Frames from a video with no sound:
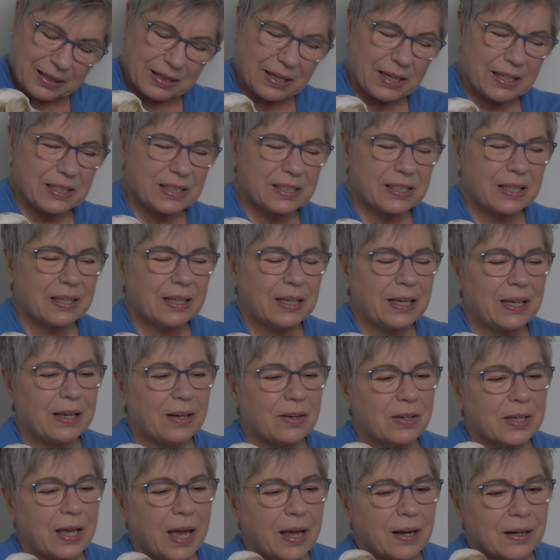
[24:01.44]

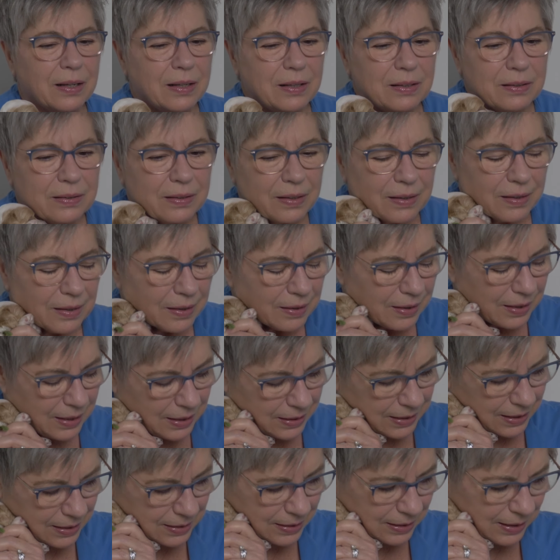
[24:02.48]
He'll cuddle.
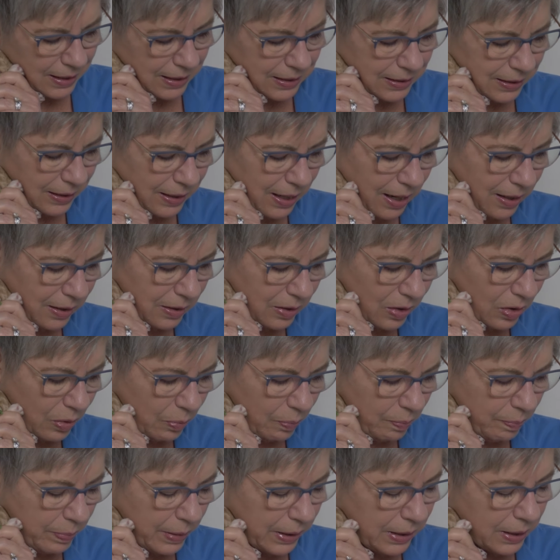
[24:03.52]
He does like to
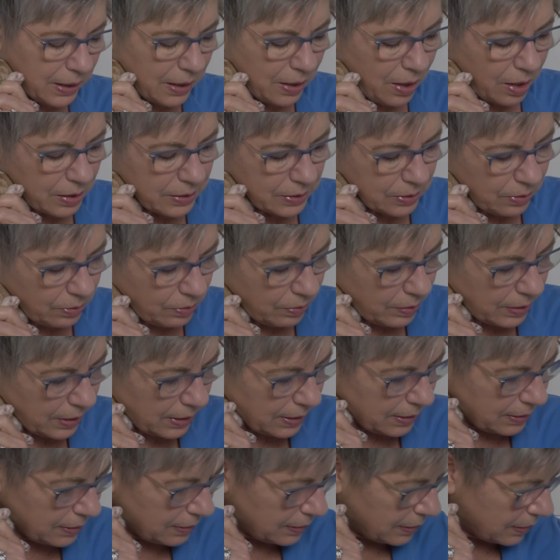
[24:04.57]
cuddle, but he also
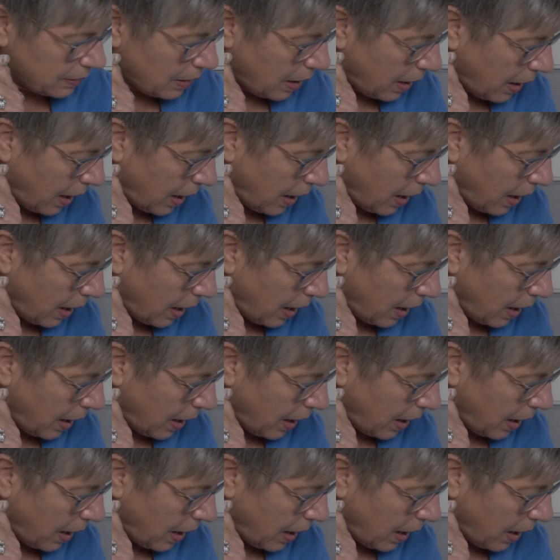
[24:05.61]
is